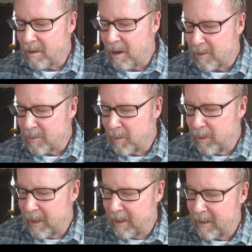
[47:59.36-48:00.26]
cards would
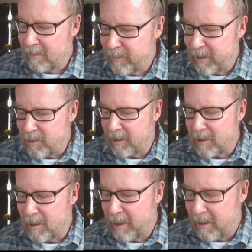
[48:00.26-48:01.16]
be featuring
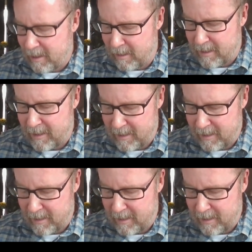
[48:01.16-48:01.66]
some of the art.